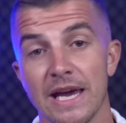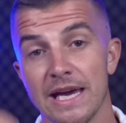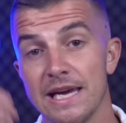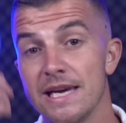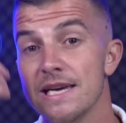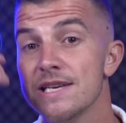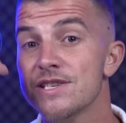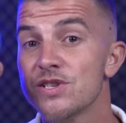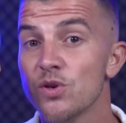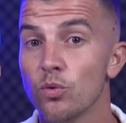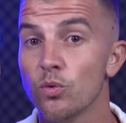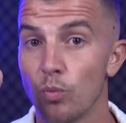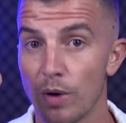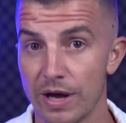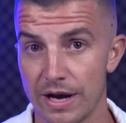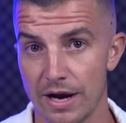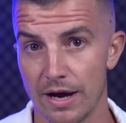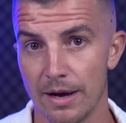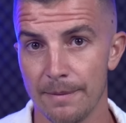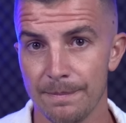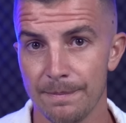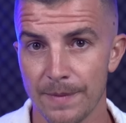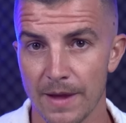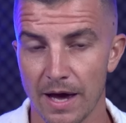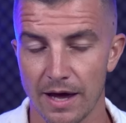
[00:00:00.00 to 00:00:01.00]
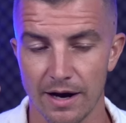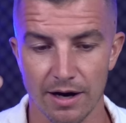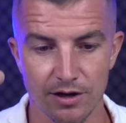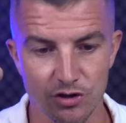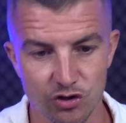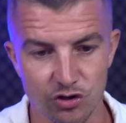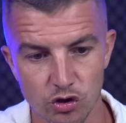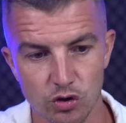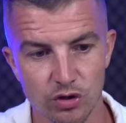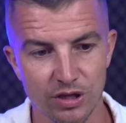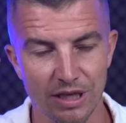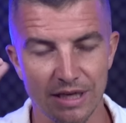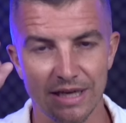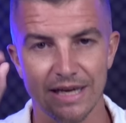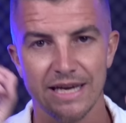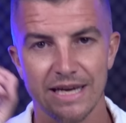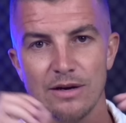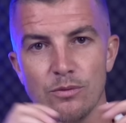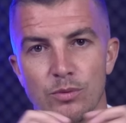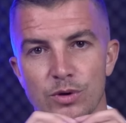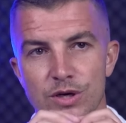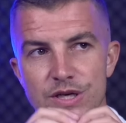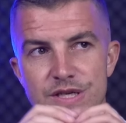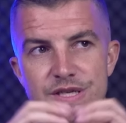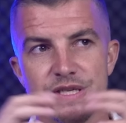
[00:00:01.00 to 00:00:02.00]
He is a winner, and I do think
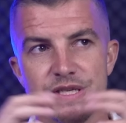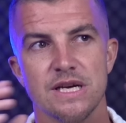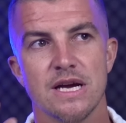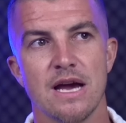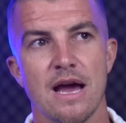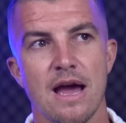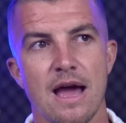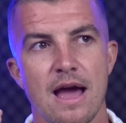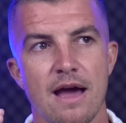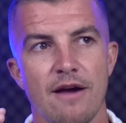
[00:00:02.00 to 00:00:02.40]
he would